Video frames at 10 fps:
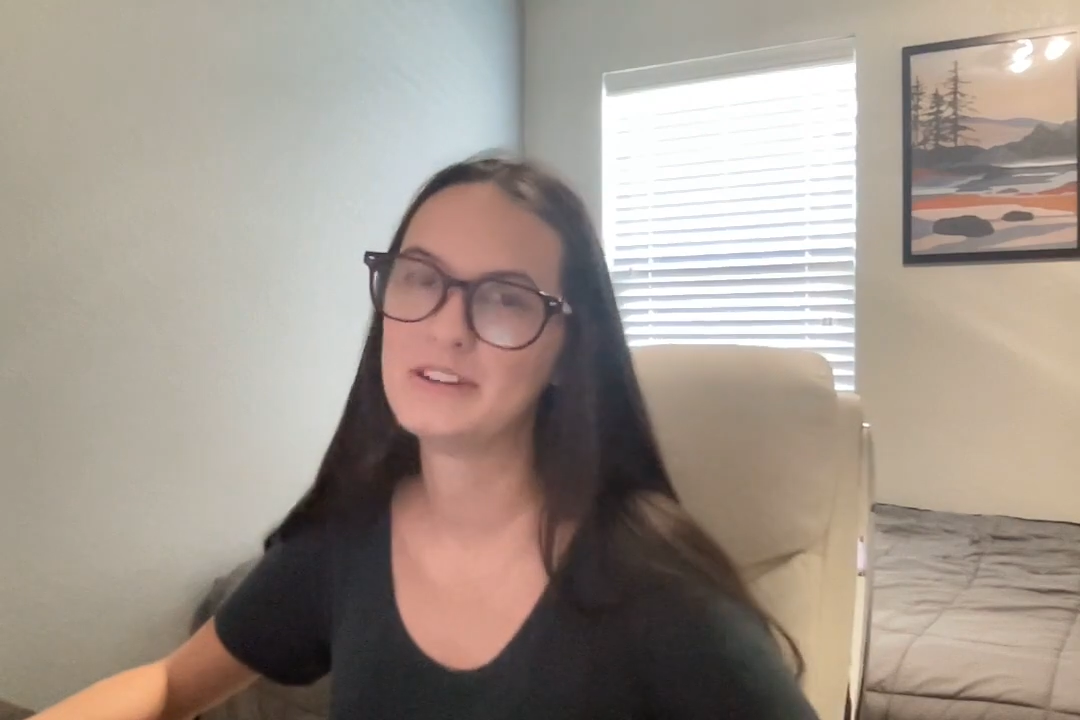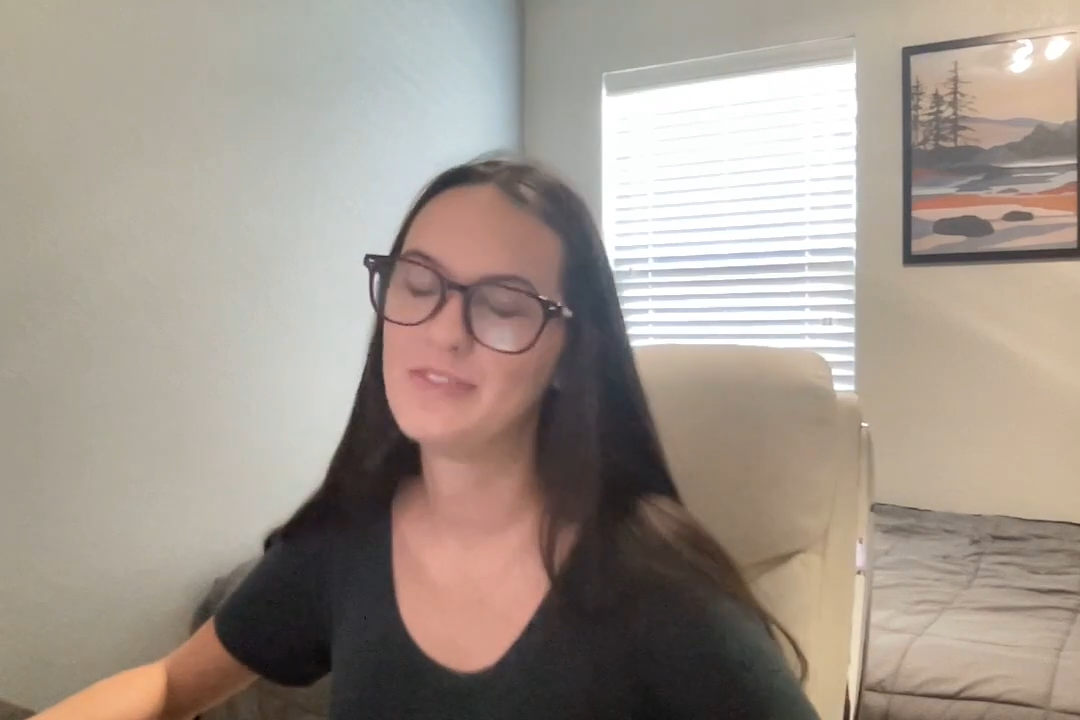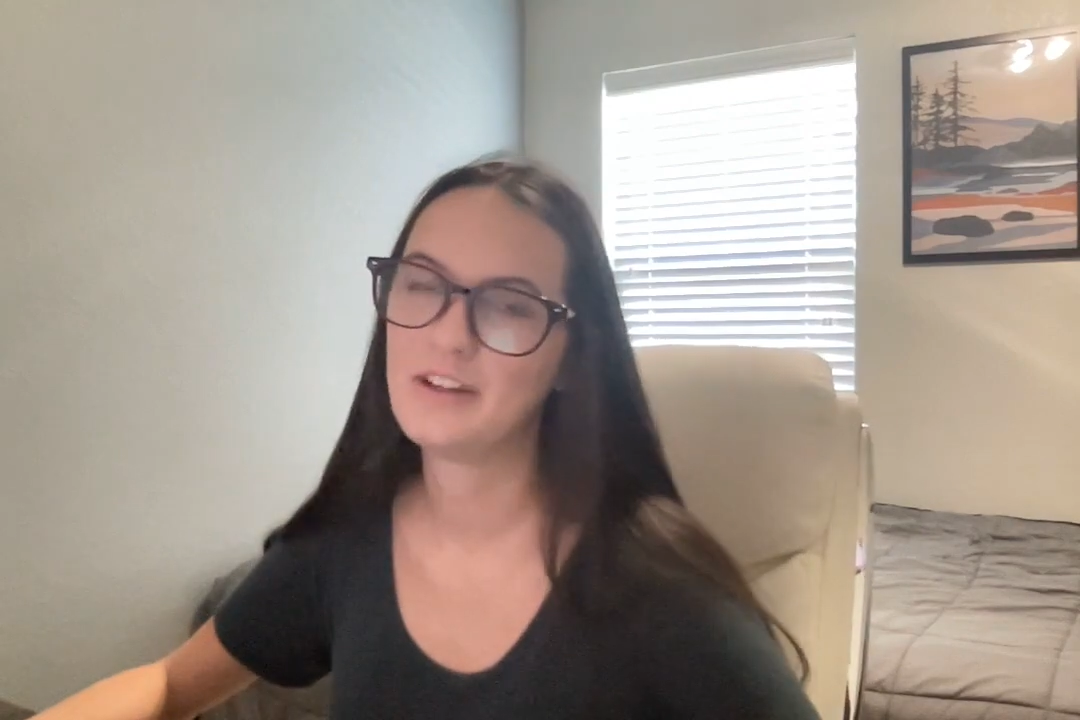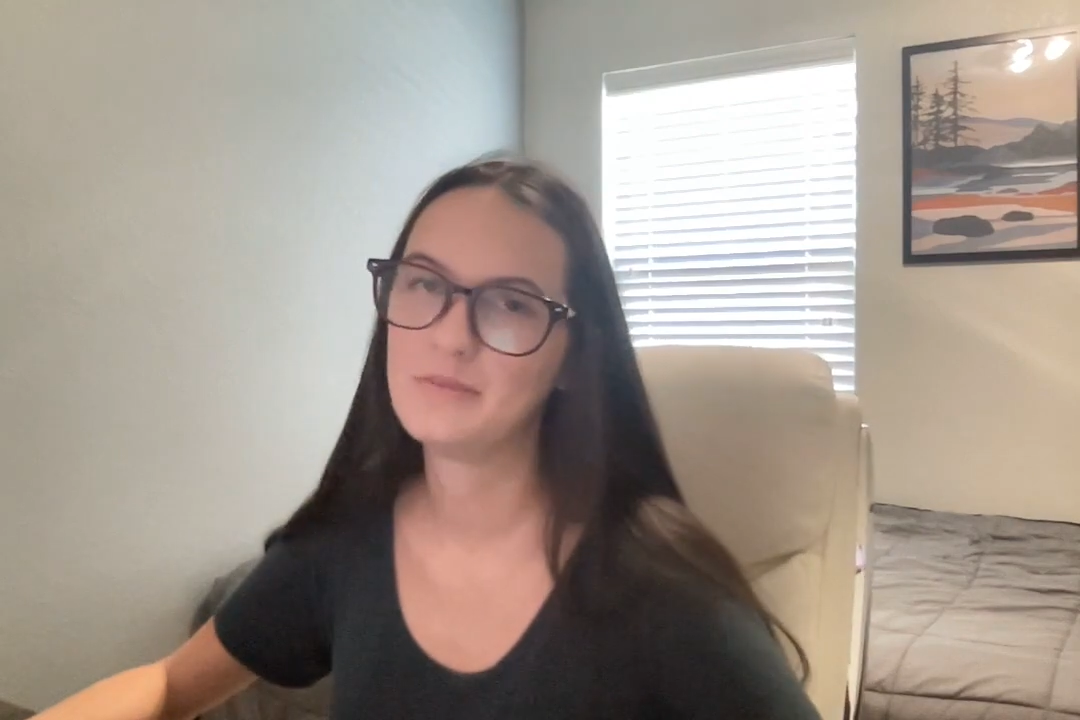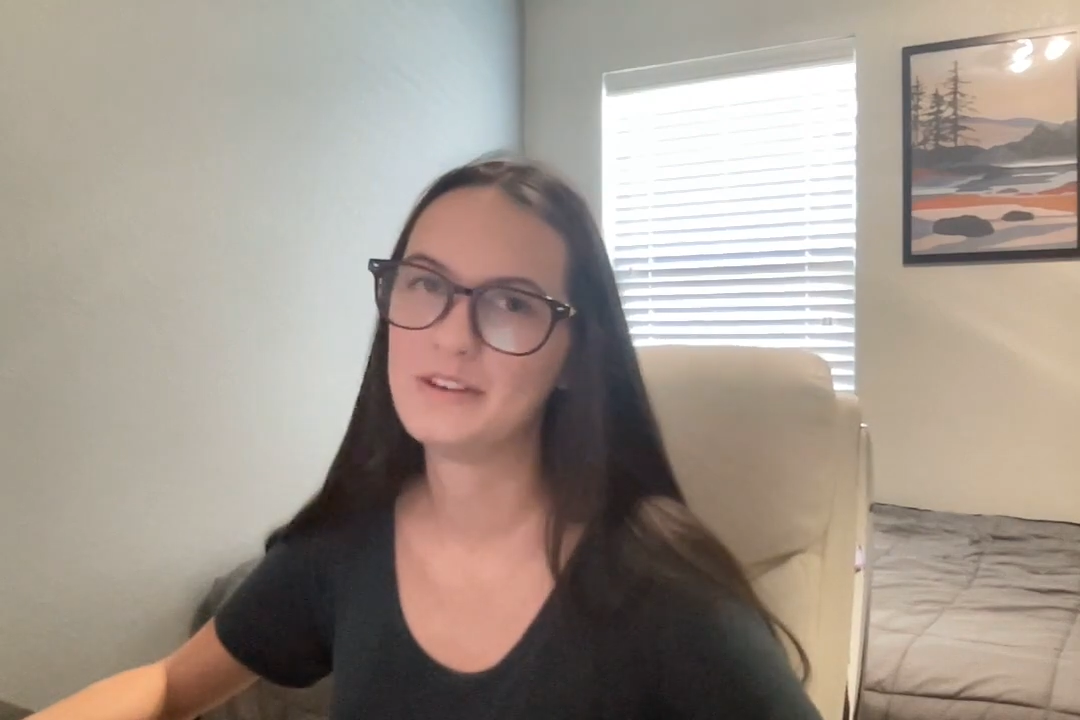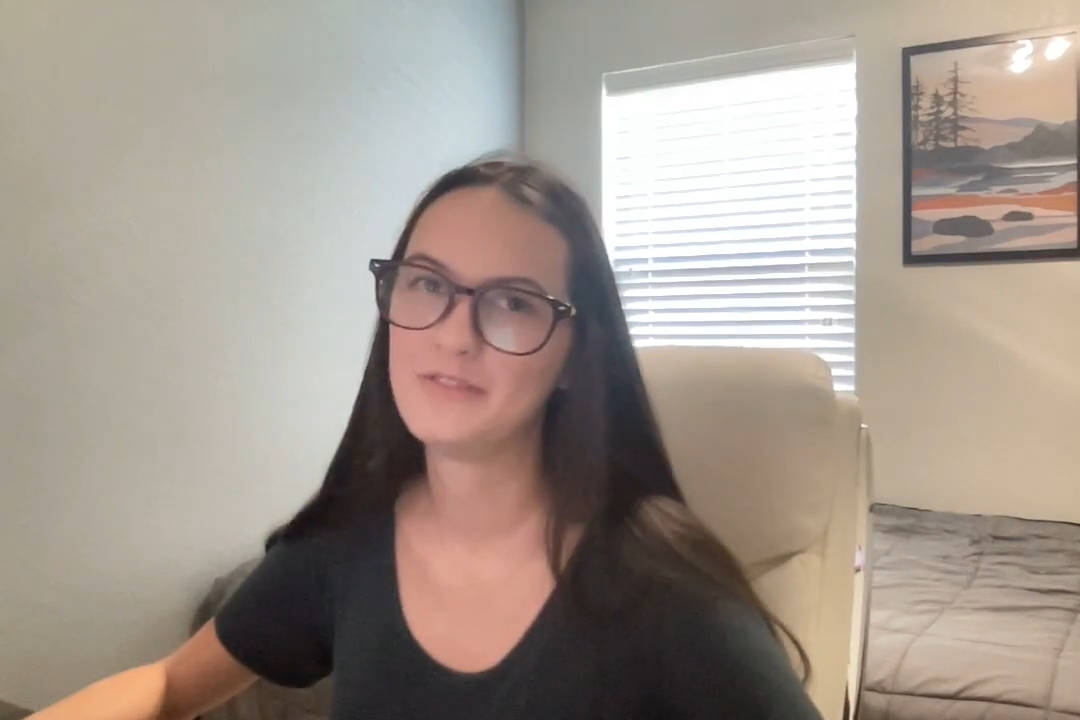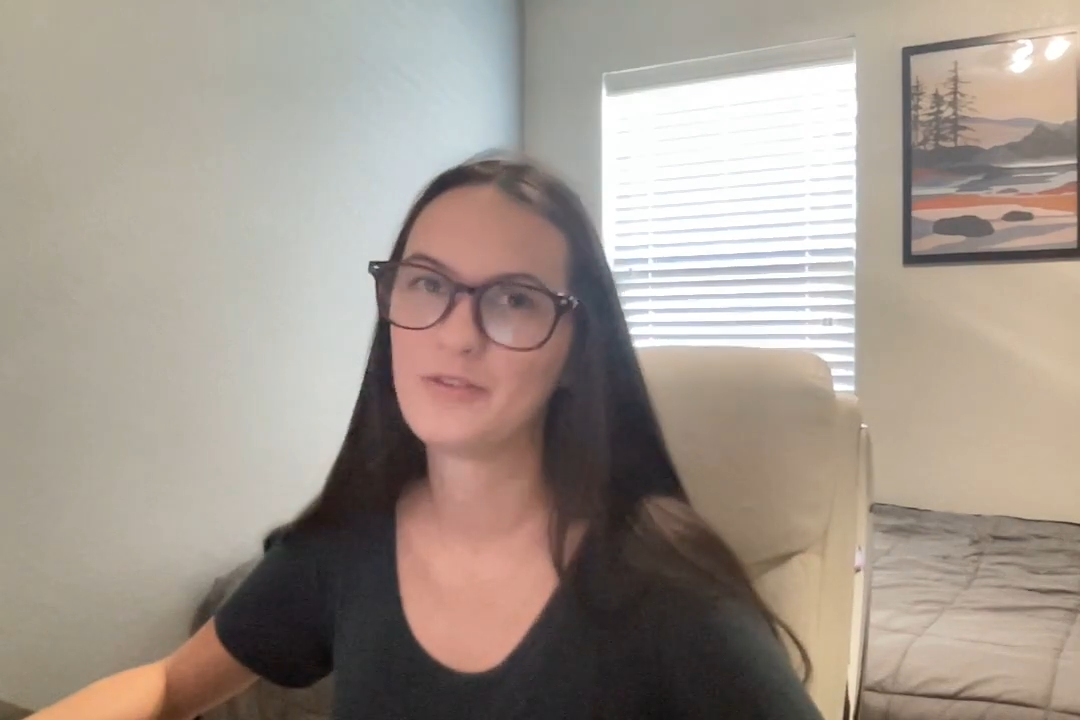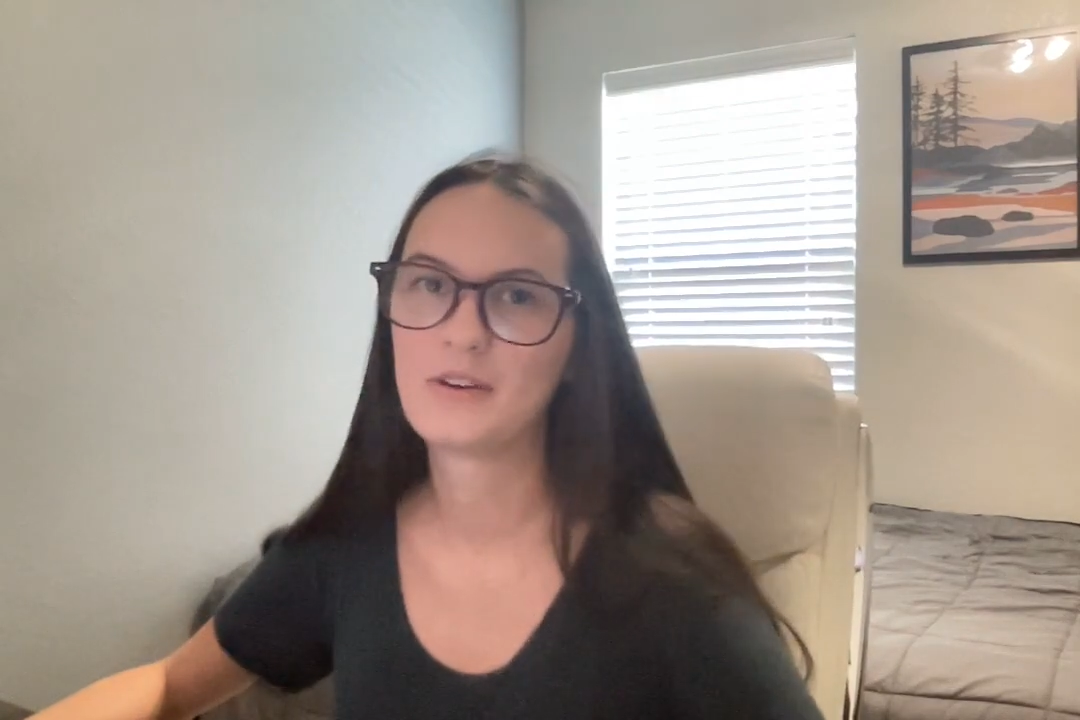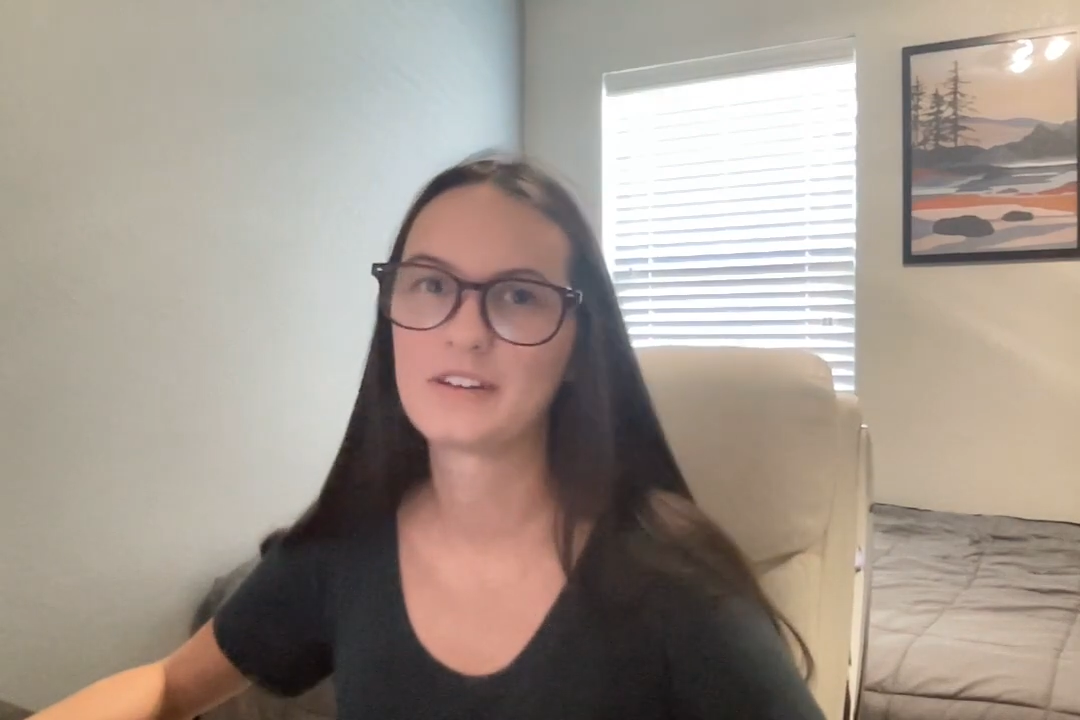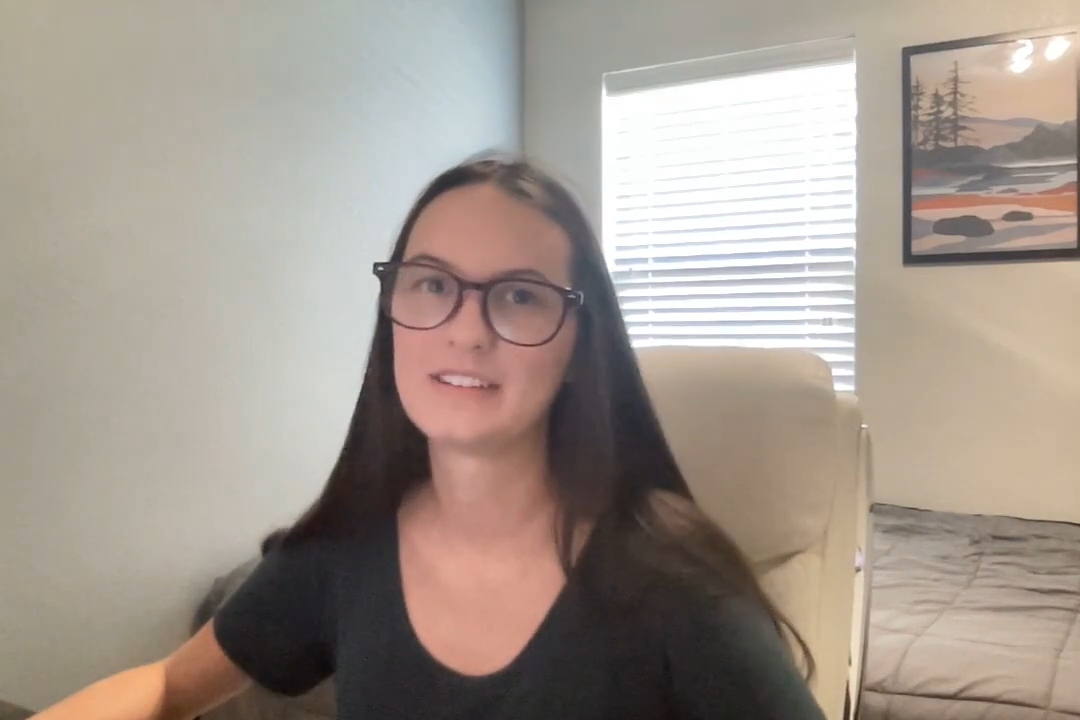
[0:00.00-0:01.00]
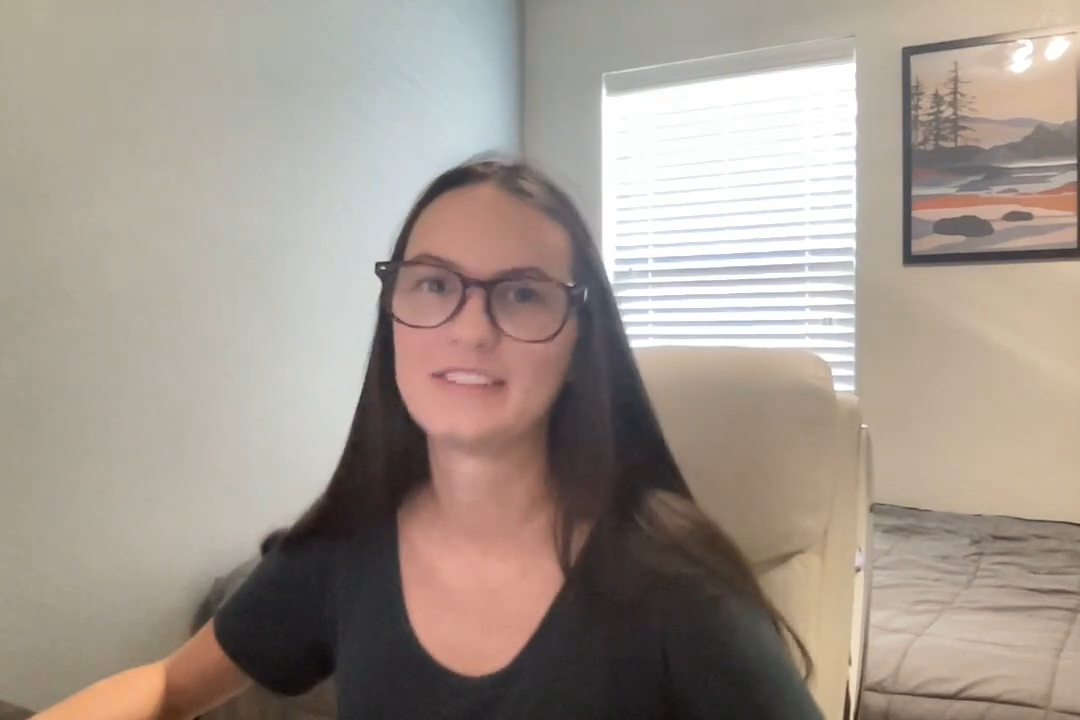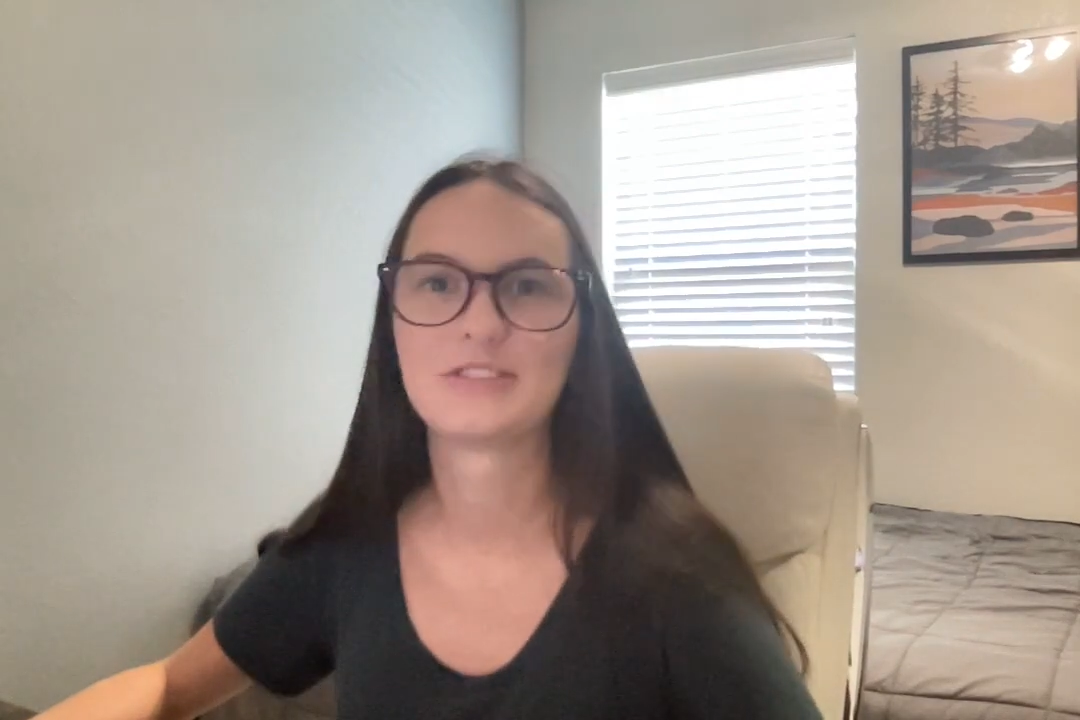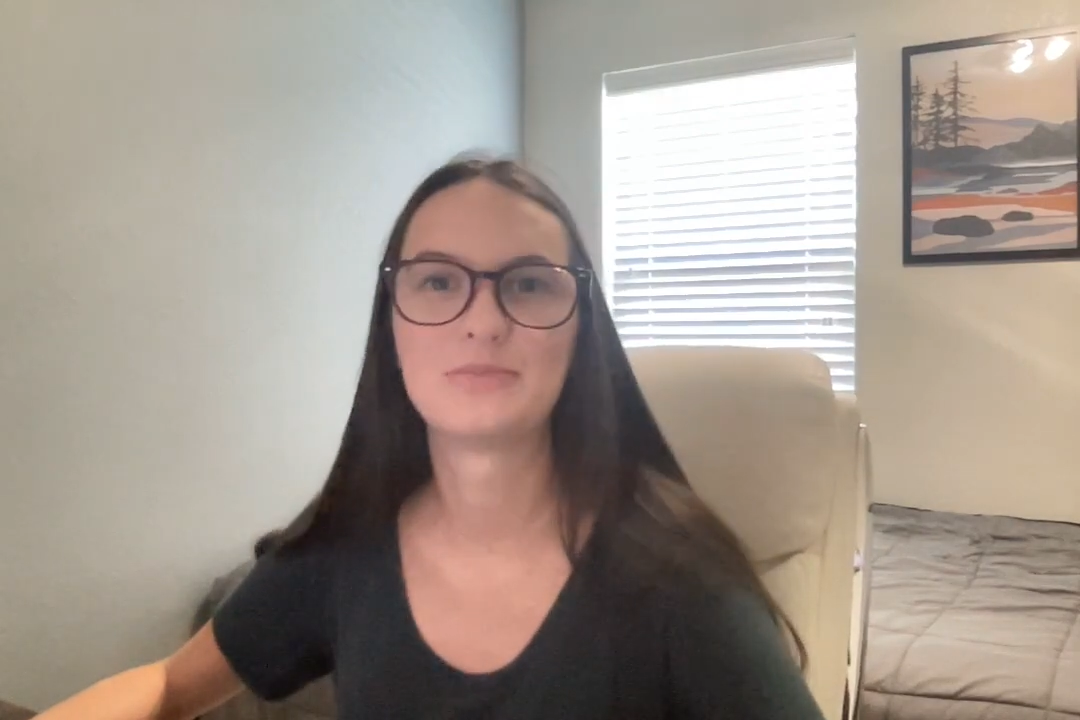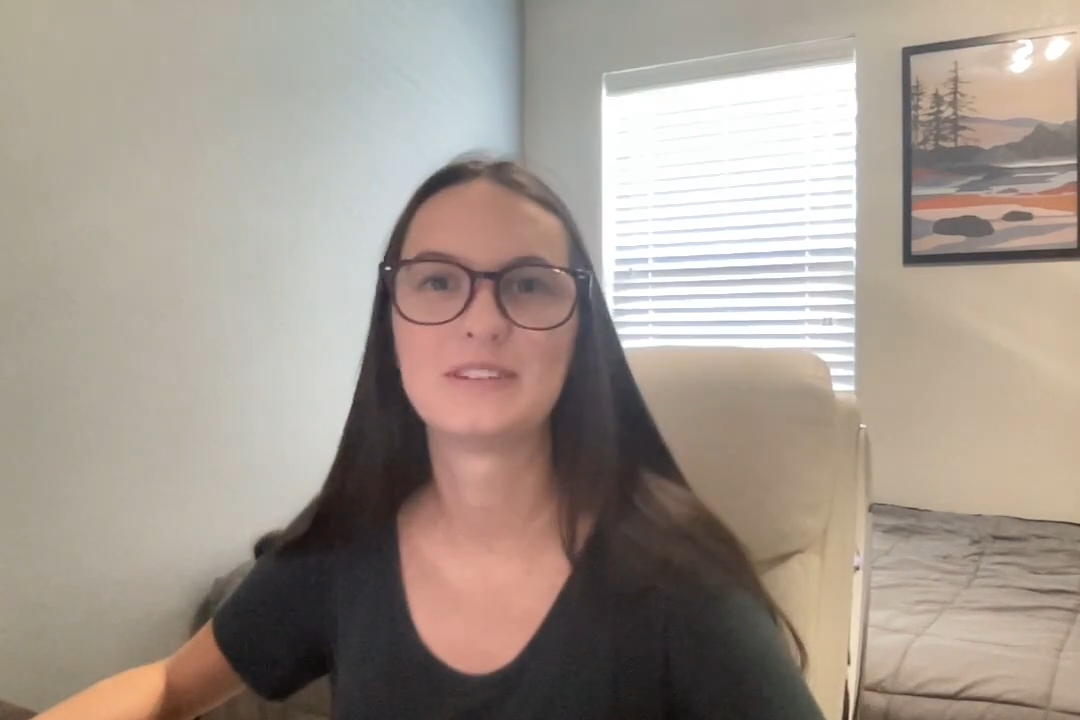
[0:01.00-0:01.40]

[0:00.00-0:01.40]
development for clinical